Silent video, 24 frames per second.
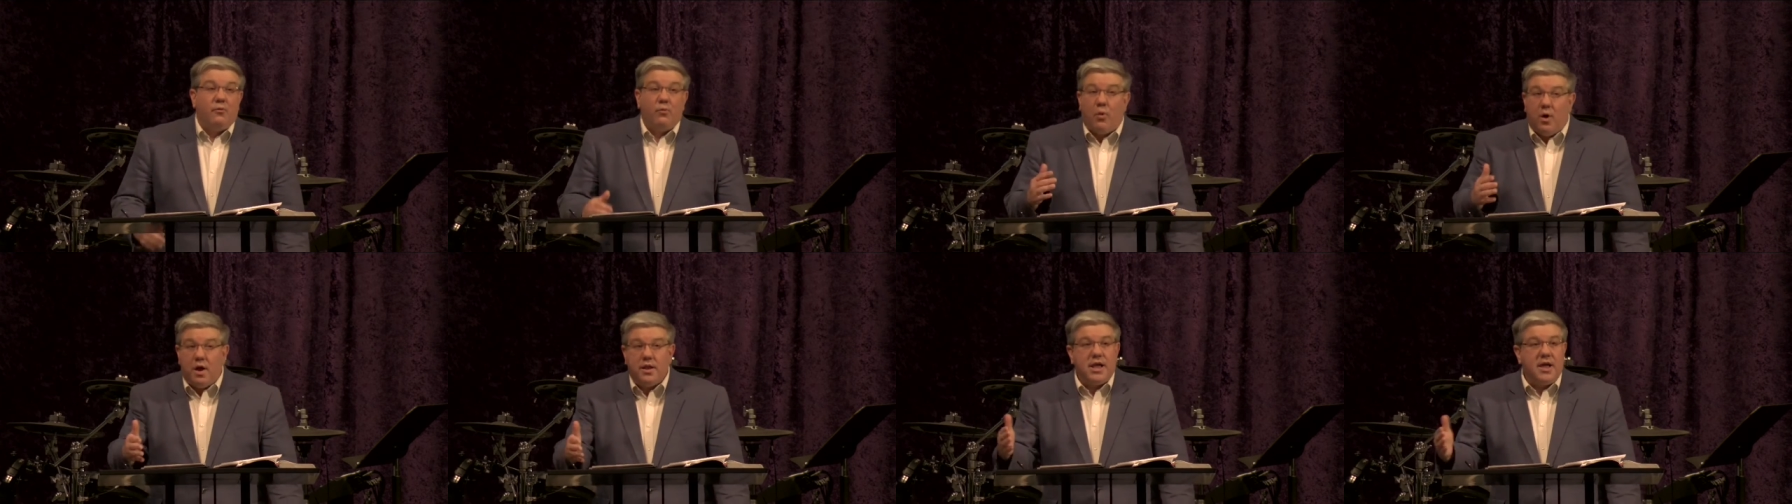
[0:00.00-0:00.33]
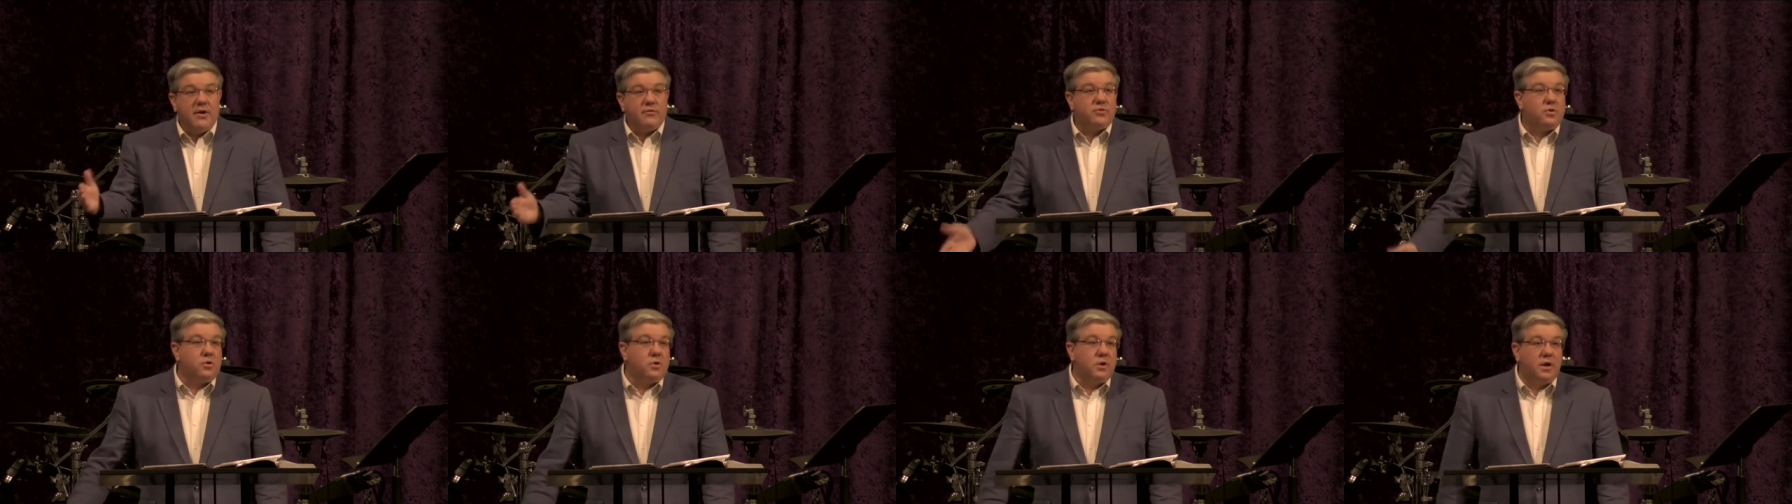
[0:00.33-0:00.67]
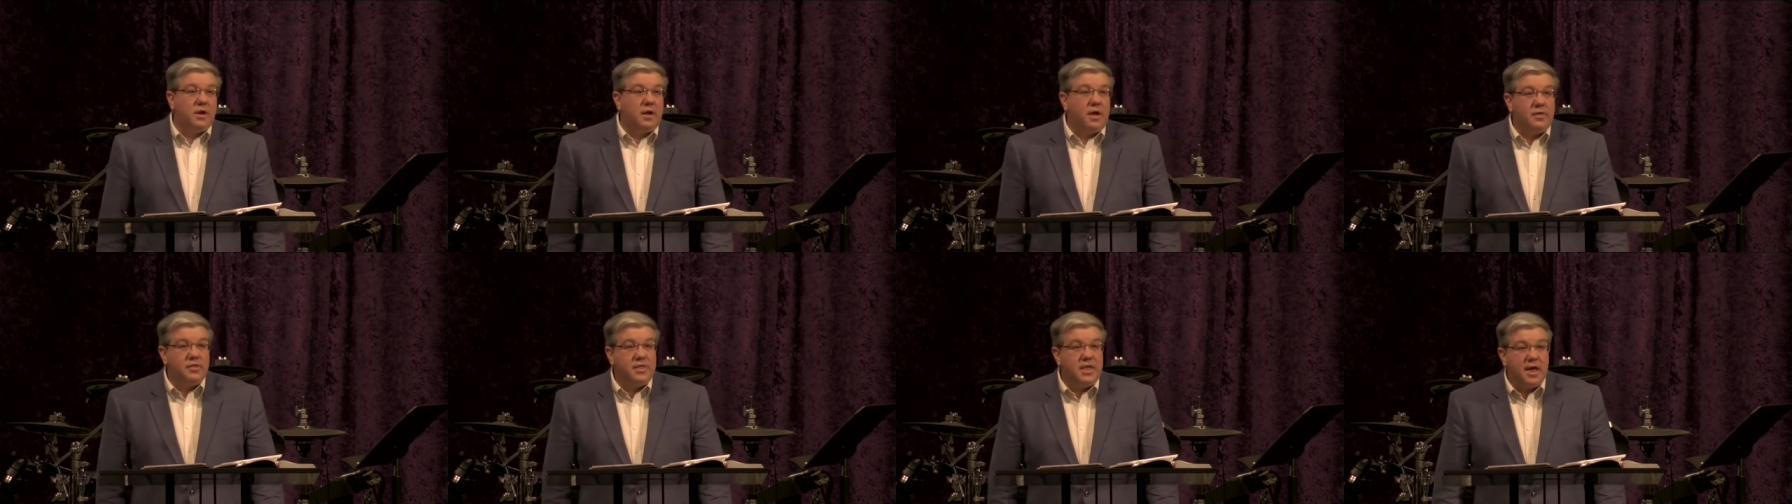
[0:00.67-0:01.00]
One
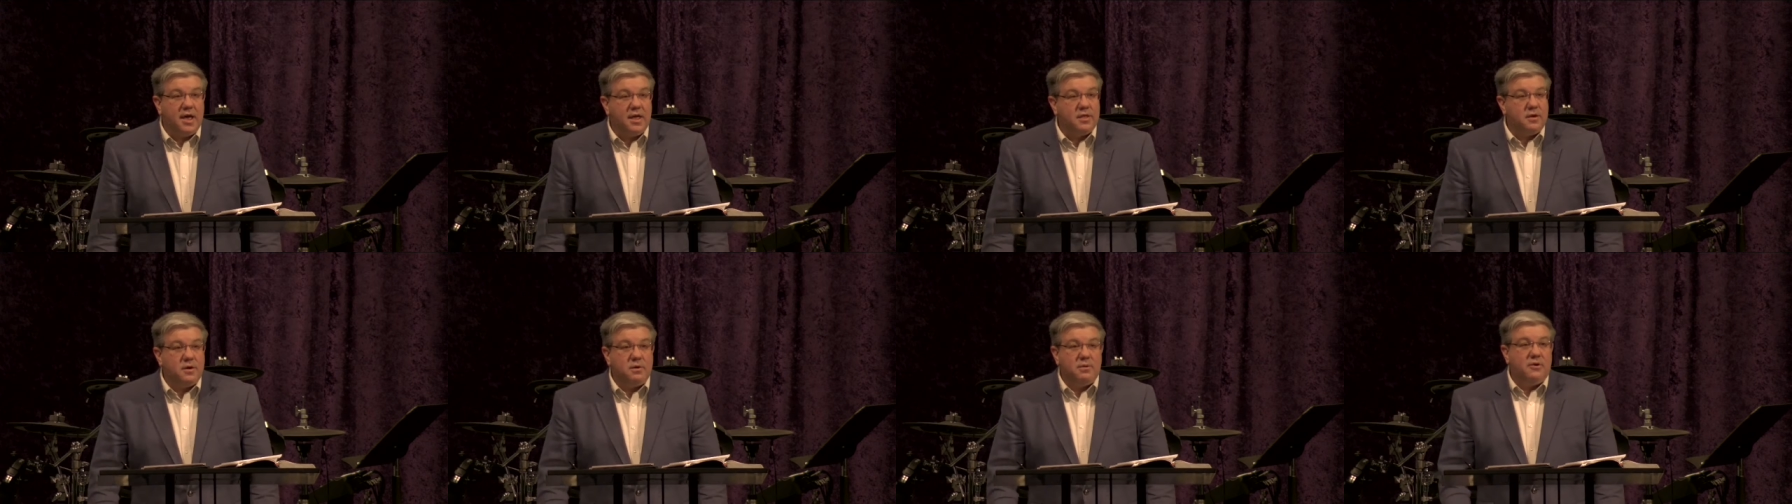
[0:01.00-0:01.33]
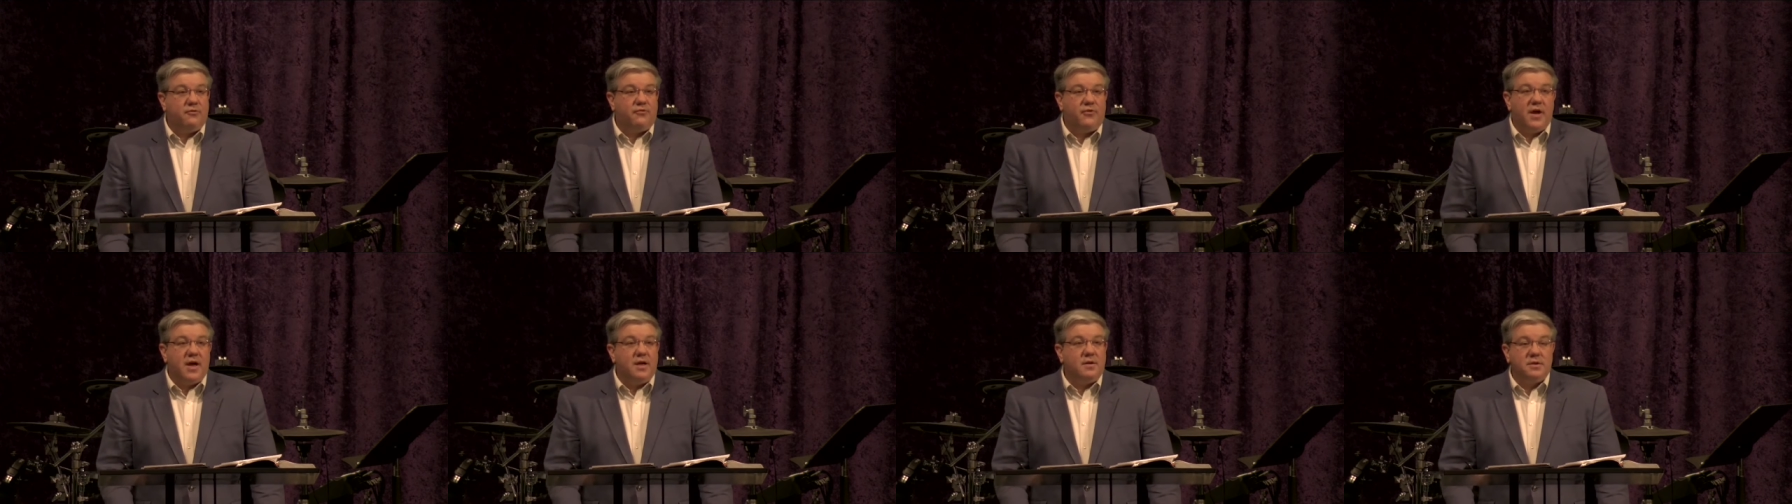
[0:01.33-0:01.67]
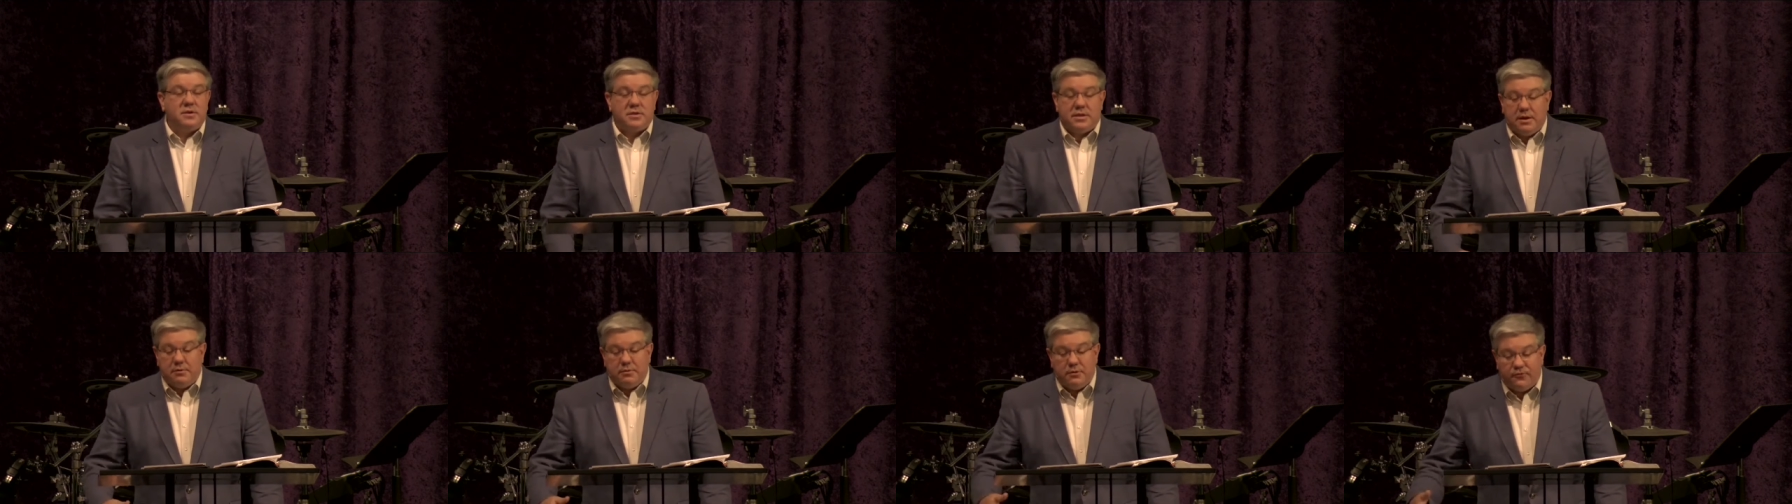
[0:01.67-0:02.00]
after the other, we found
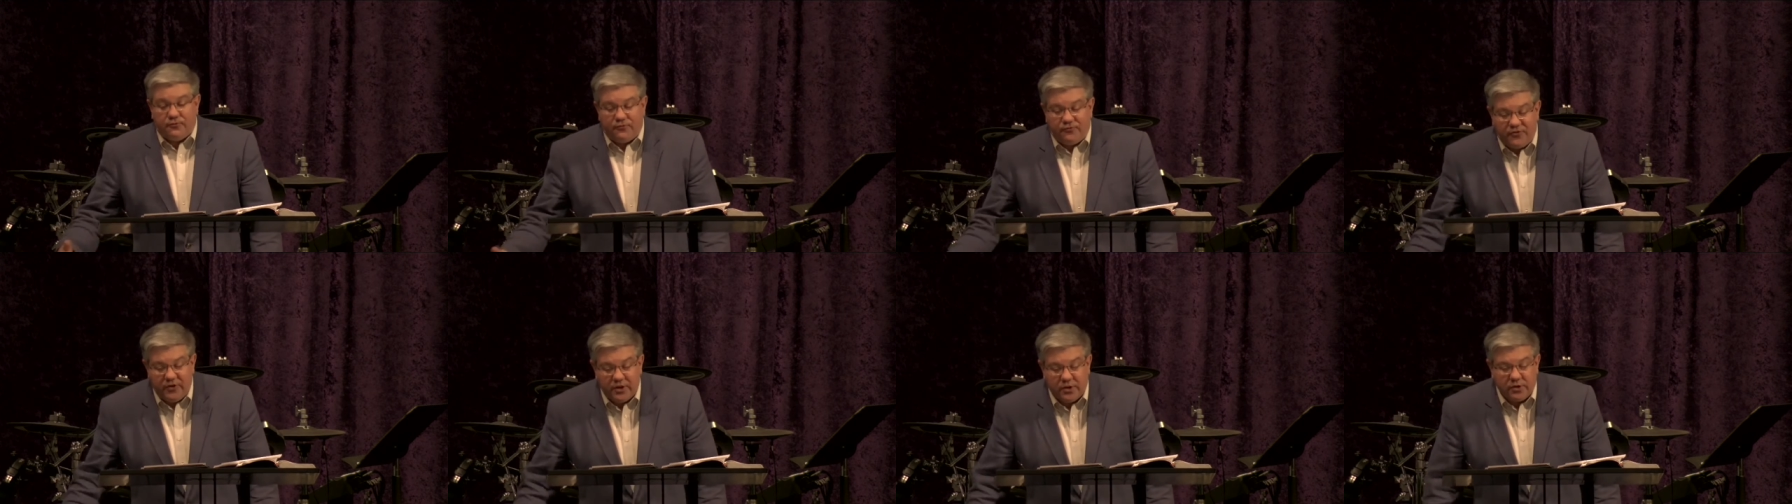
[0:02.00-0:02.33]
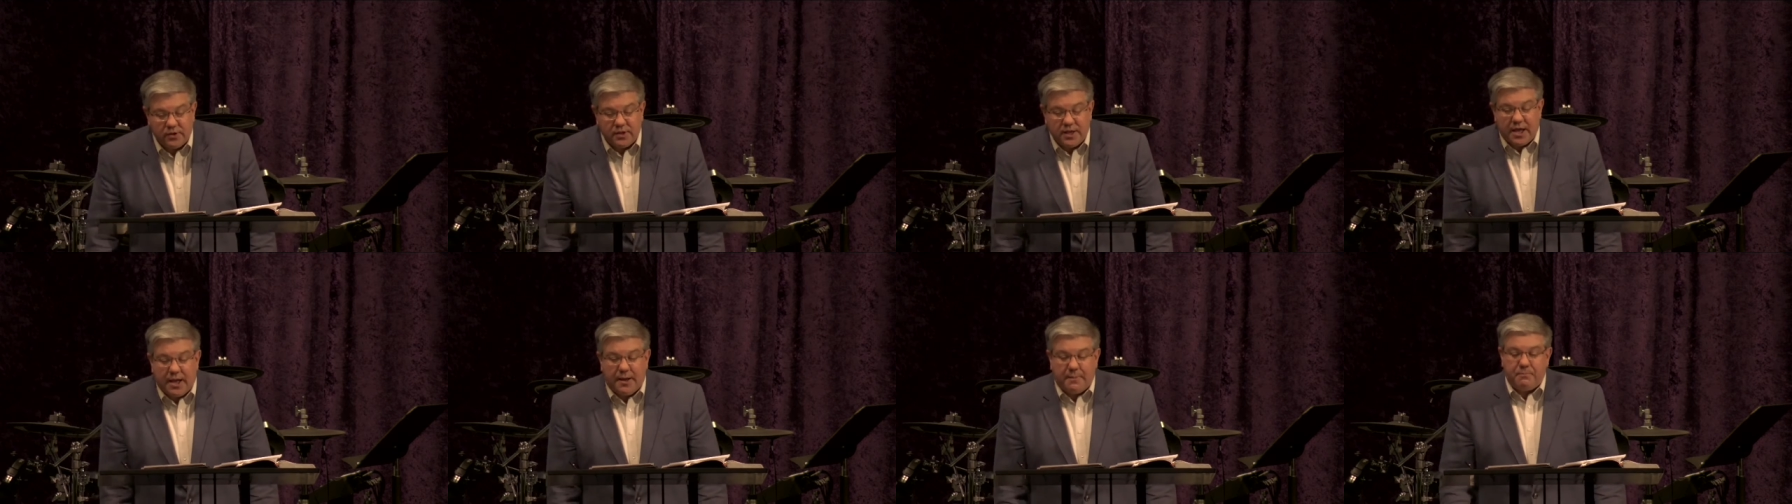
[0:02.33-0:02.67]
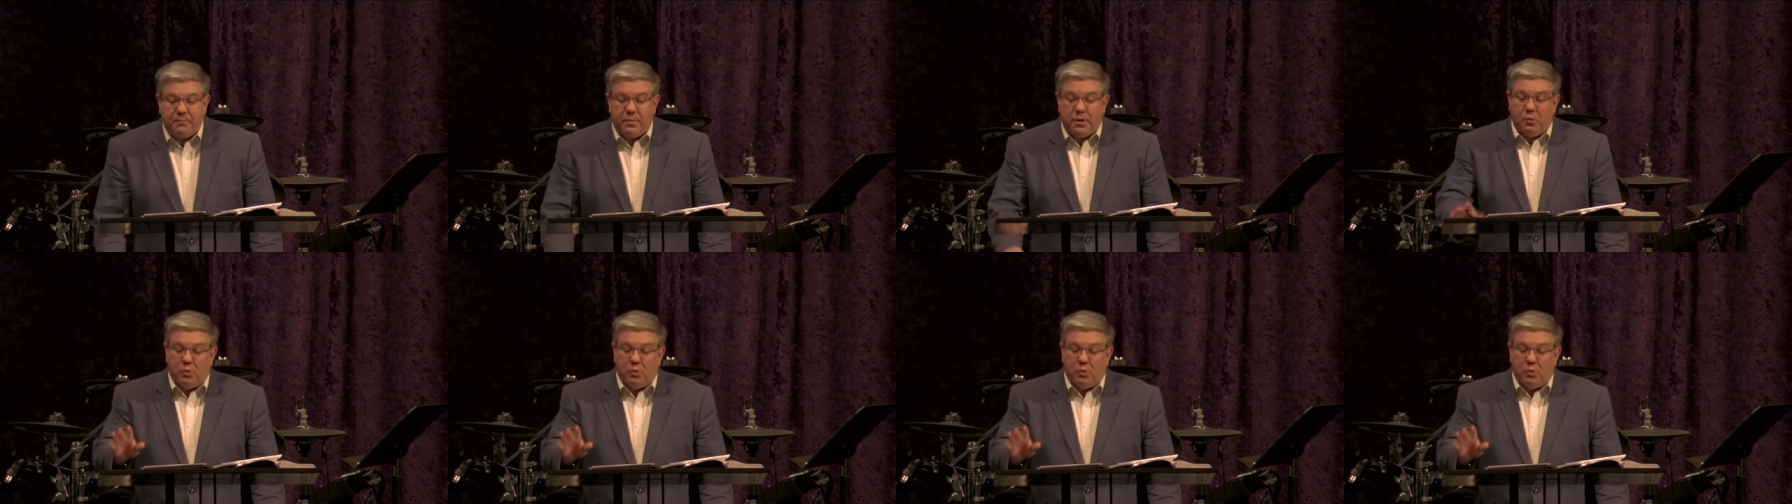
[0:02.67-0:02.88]
that they were filled up.